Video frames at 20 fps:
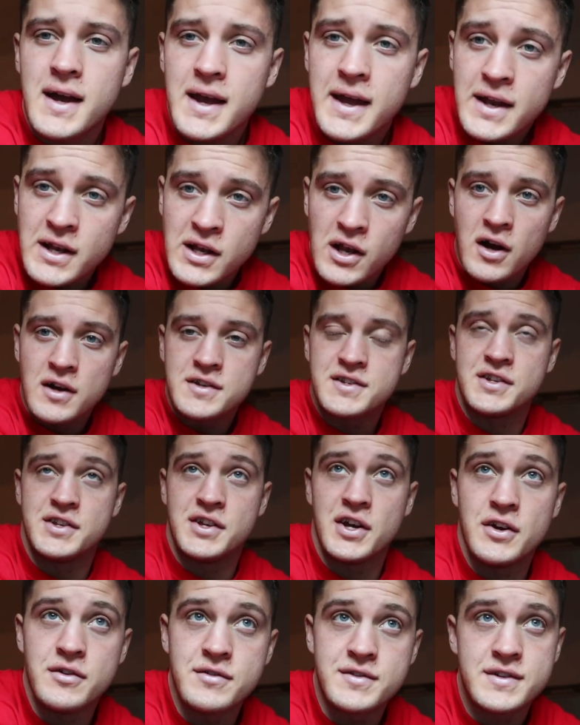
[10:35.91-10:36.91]
In lighter
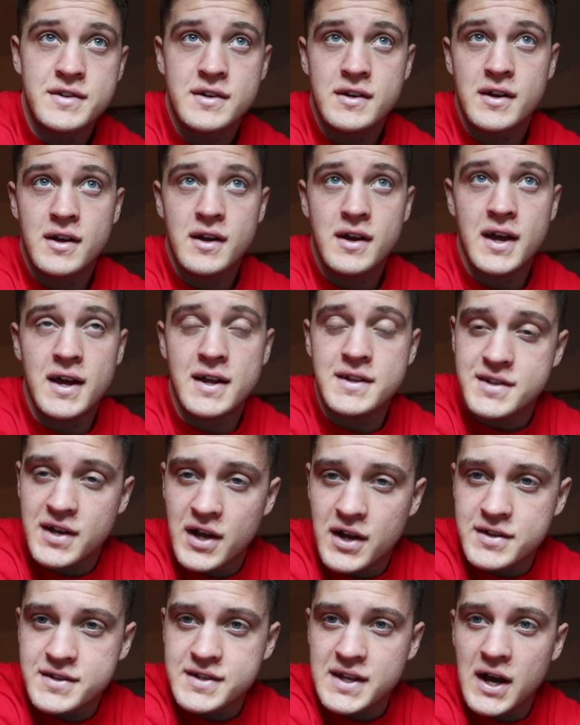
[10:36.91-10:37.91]
news, it
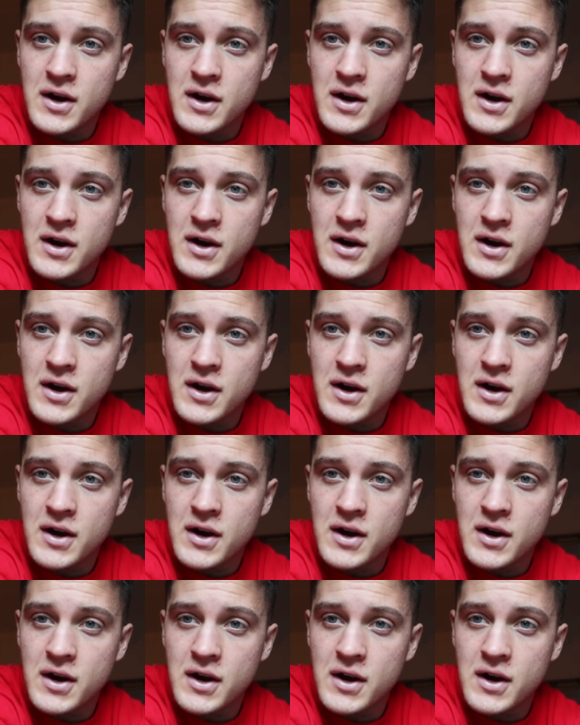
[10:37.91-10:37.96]
turns